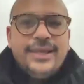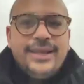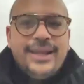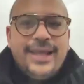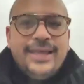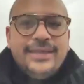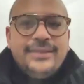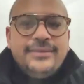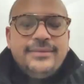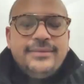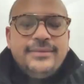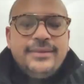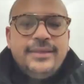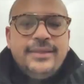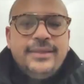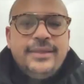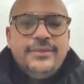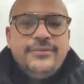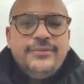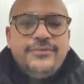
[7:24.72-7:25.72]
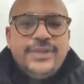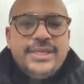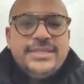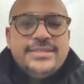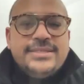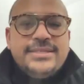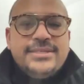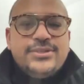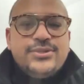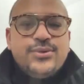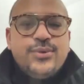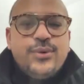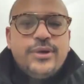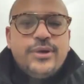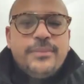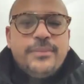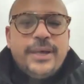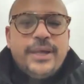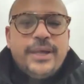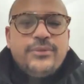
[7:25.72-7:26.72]
right? VCs talk
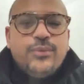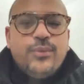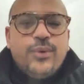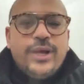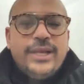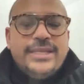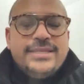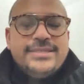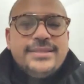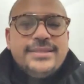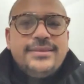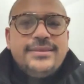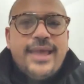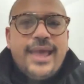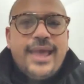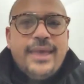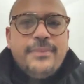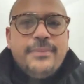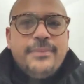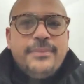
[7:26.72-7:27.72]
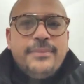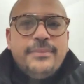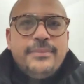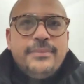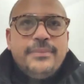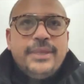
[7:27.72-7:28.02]
about what is the TAM.